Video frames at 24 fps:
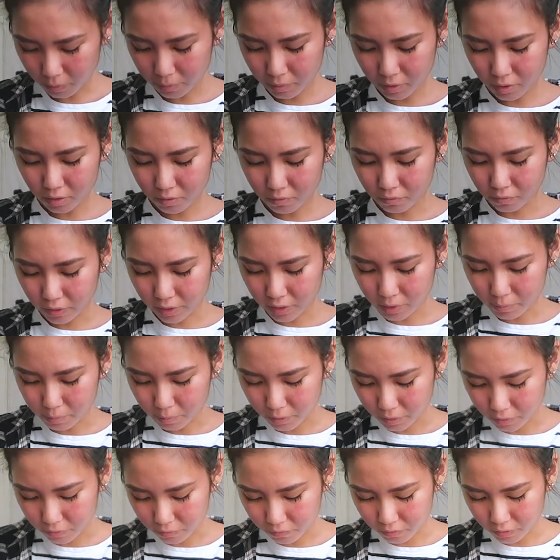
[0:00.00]
Maybe right
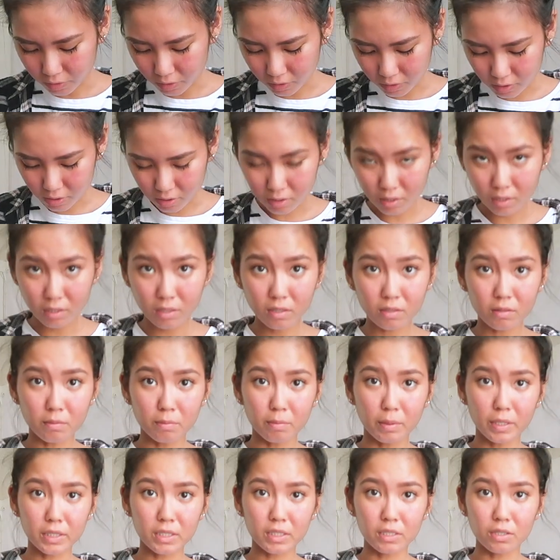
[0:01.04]
above this
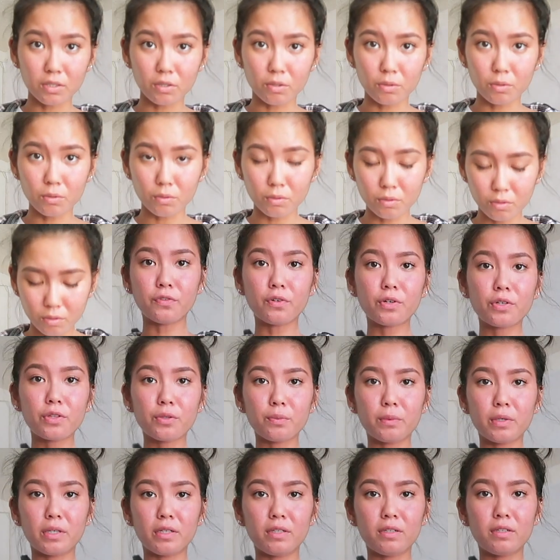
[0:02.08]
buttonhole. 4th
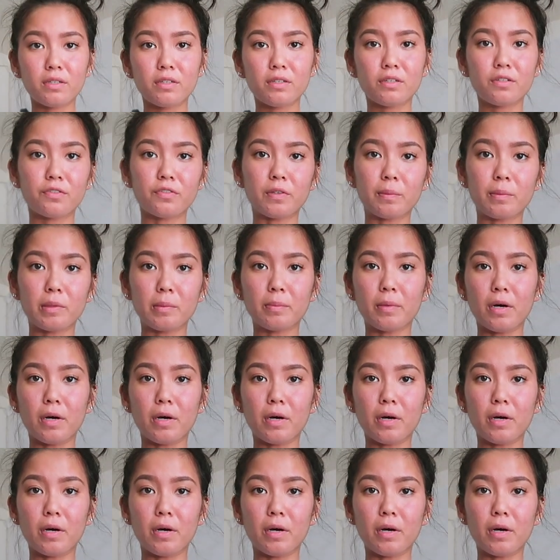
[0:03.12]
one from the